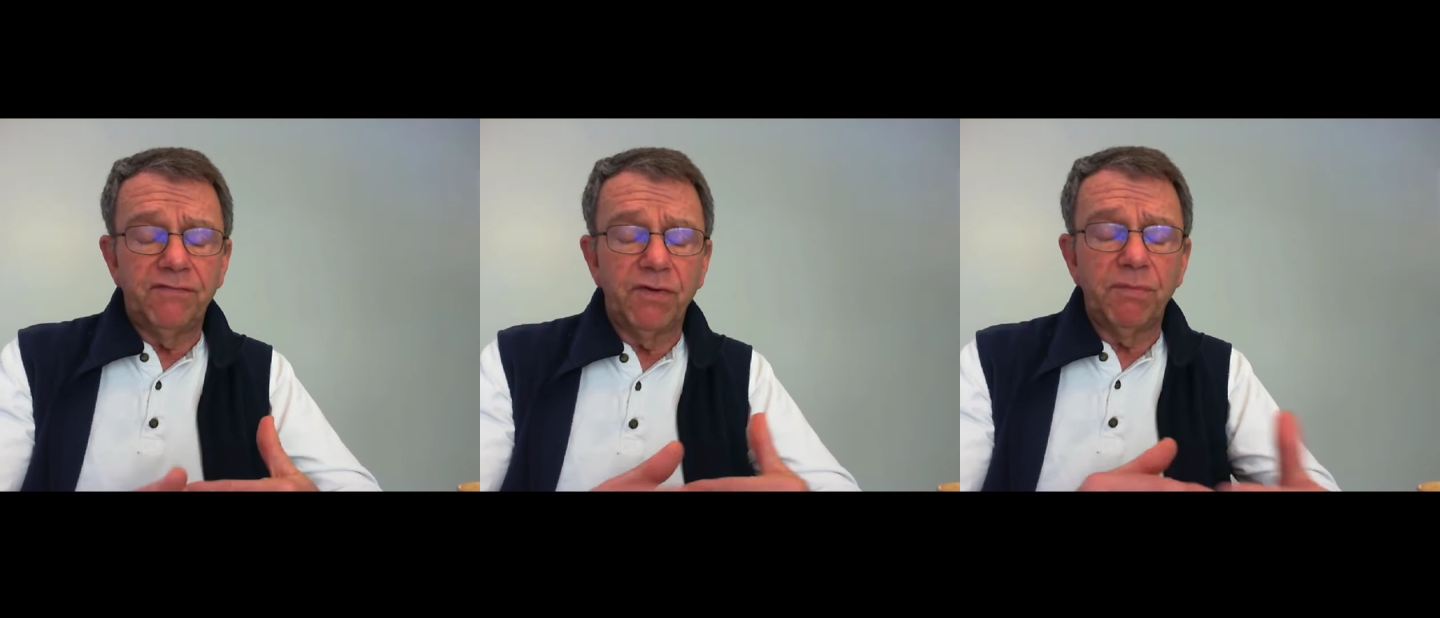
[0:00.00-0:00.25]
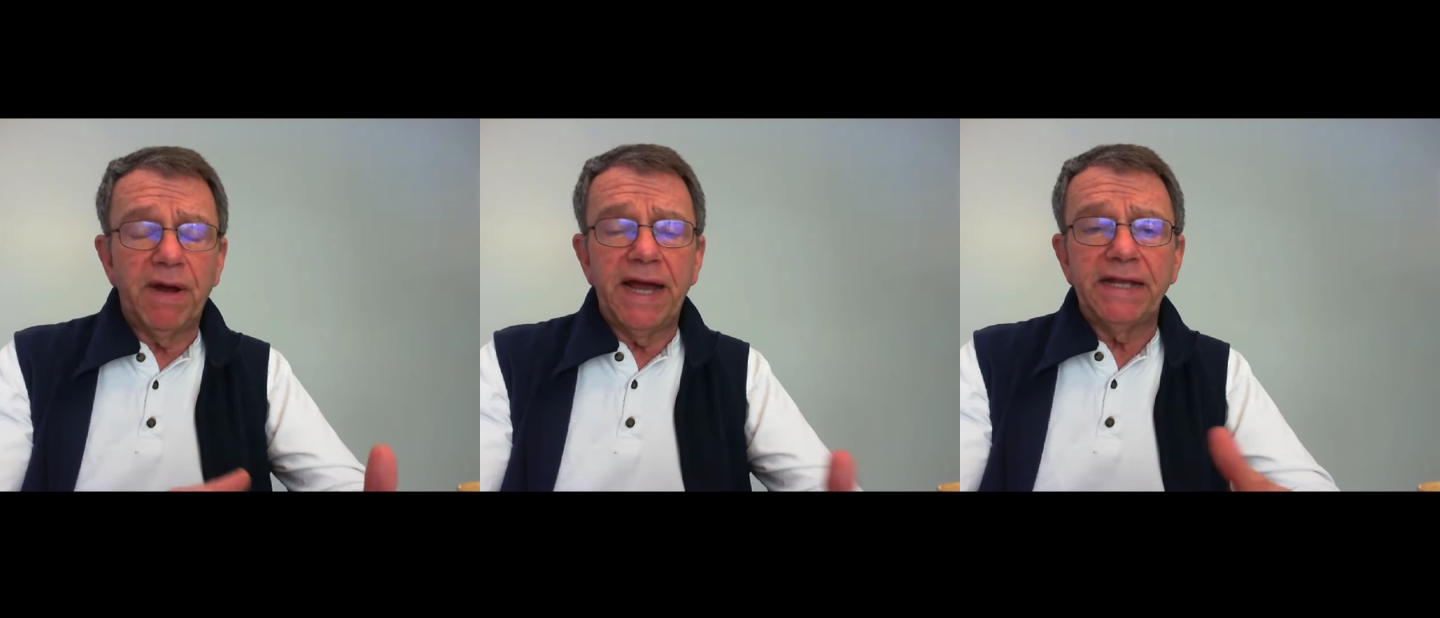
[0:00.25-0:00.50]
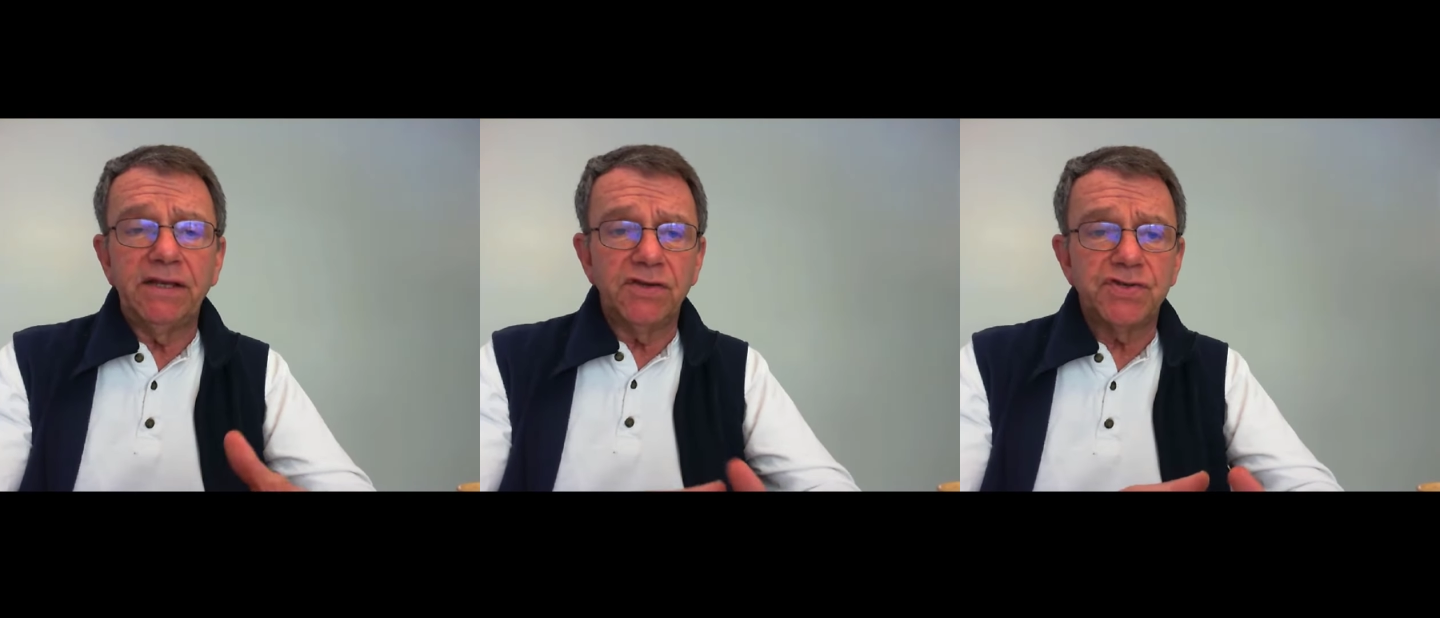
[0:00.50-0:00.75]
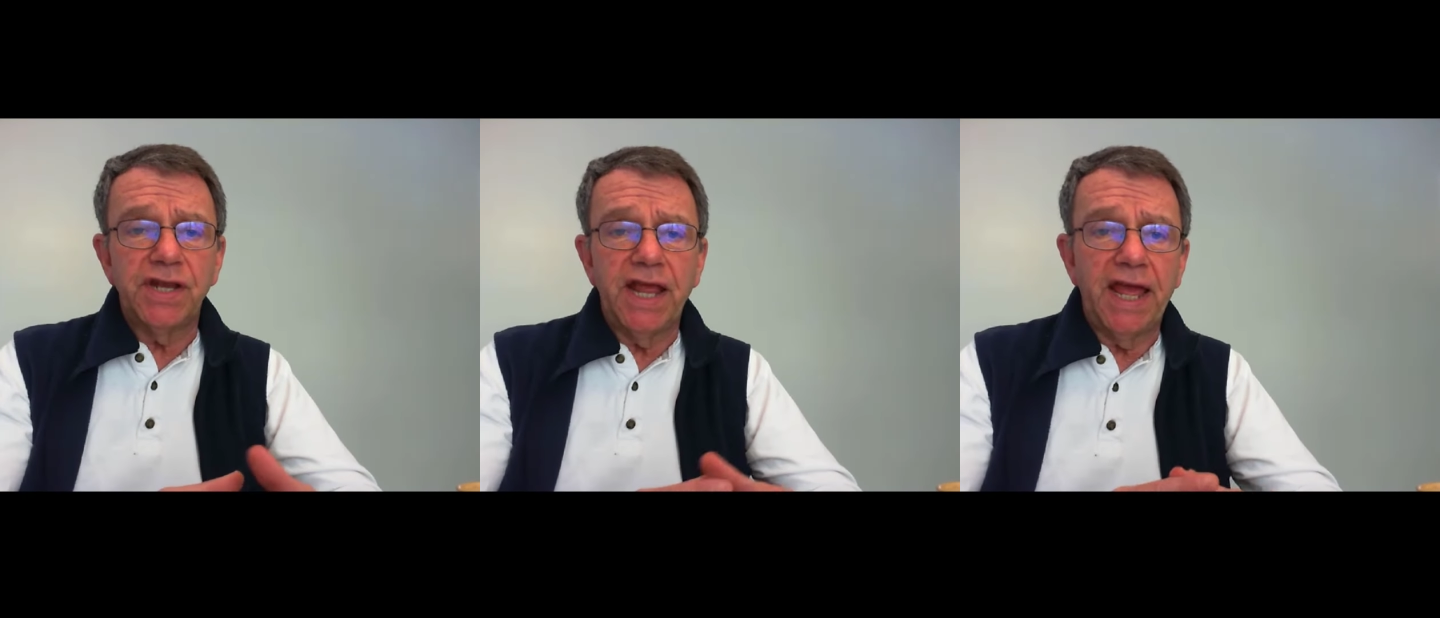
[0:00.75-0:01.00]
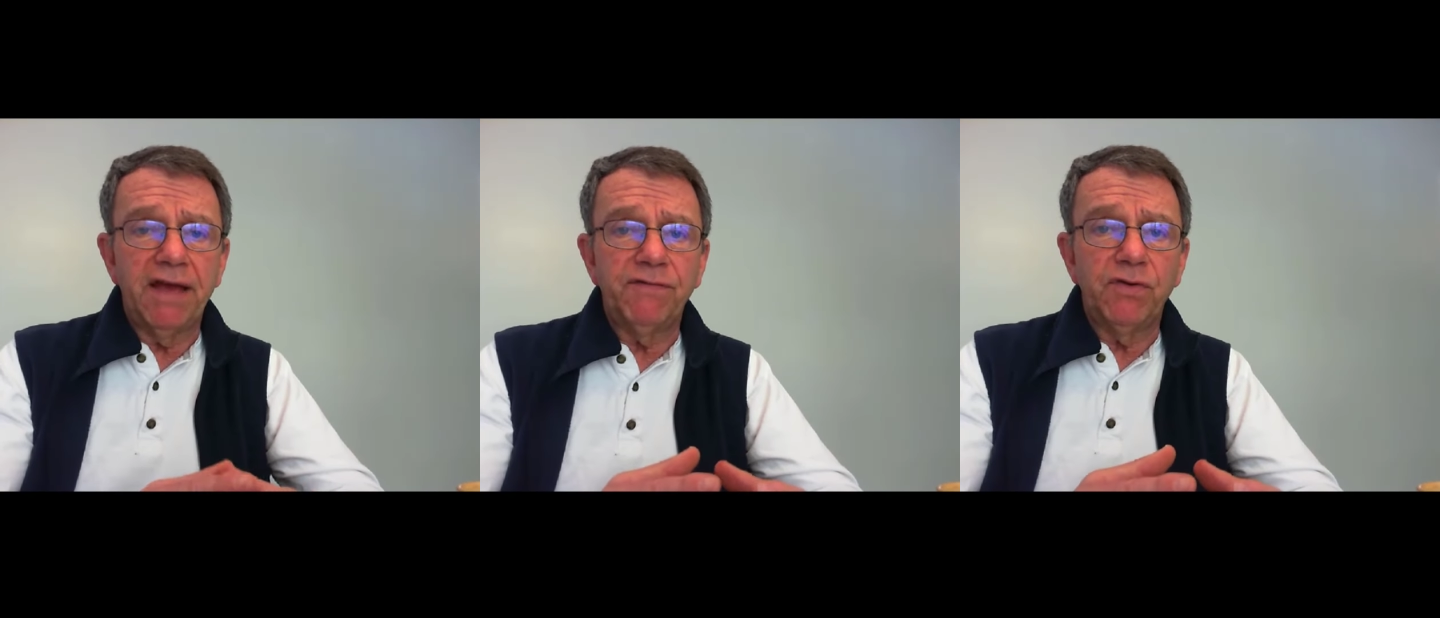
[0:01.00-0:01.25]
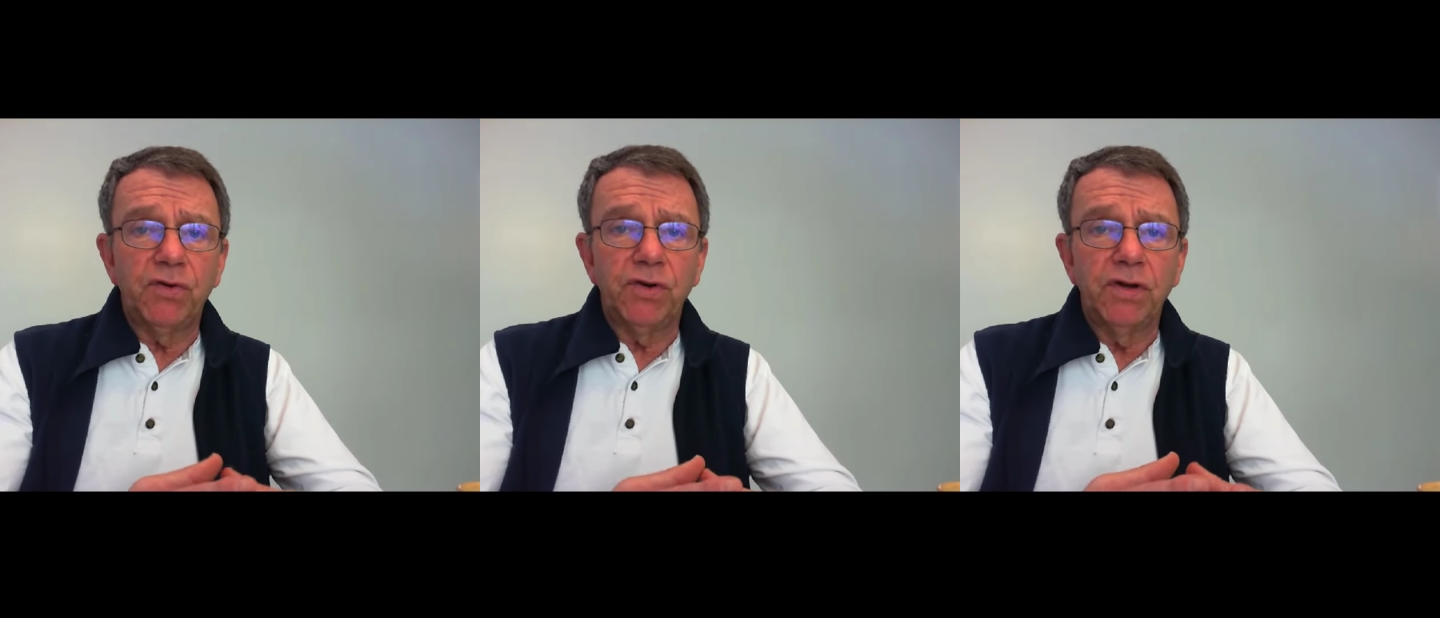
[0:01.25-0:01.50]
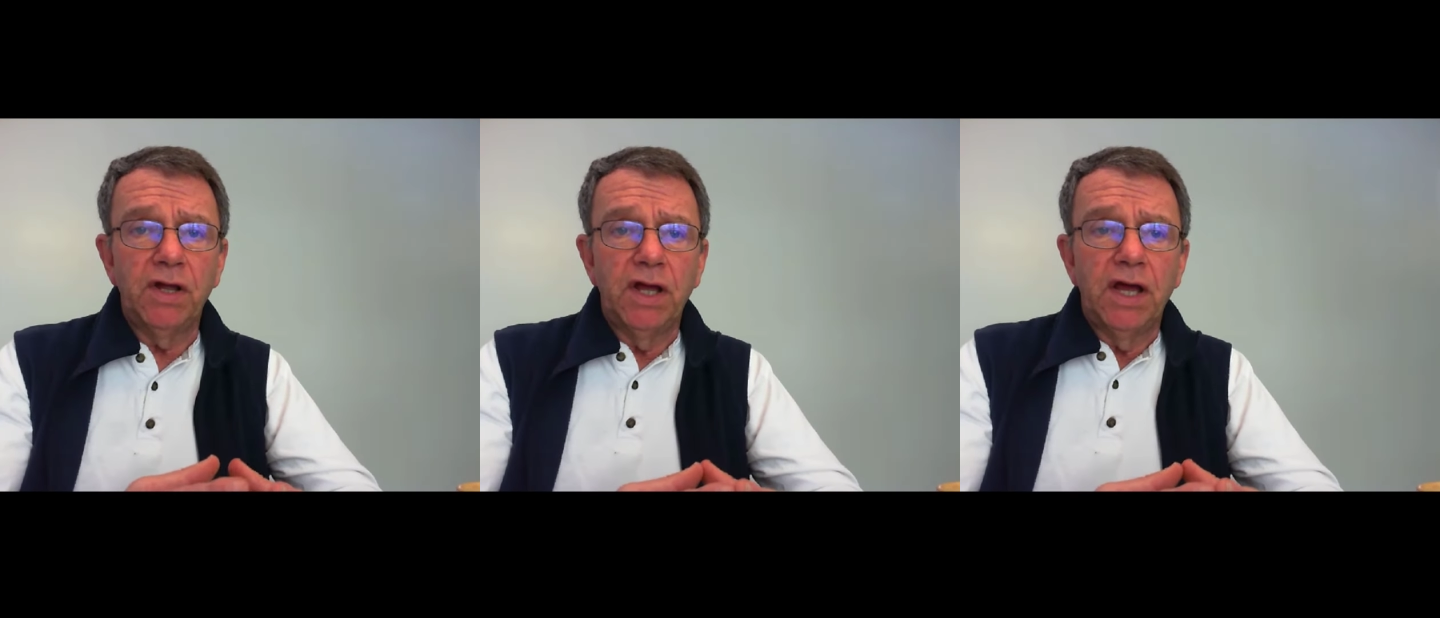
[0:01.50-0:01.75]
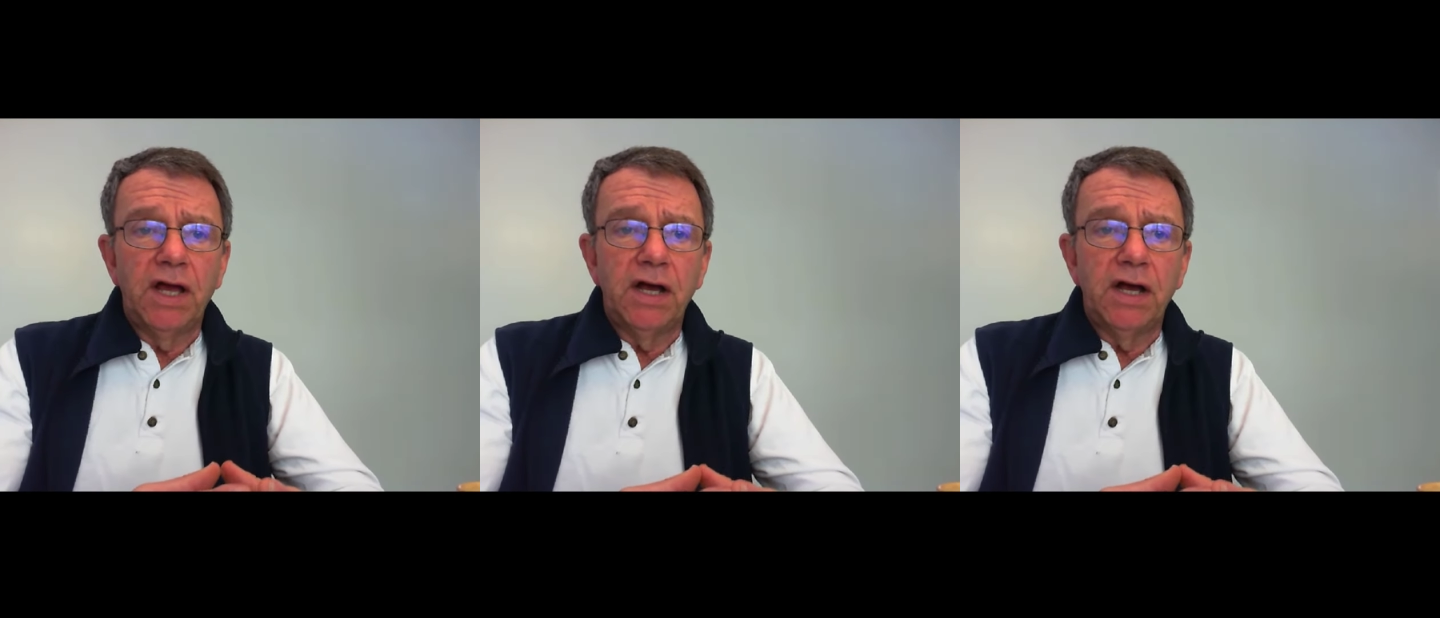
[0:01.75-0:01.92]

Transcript: Remind doesn't have your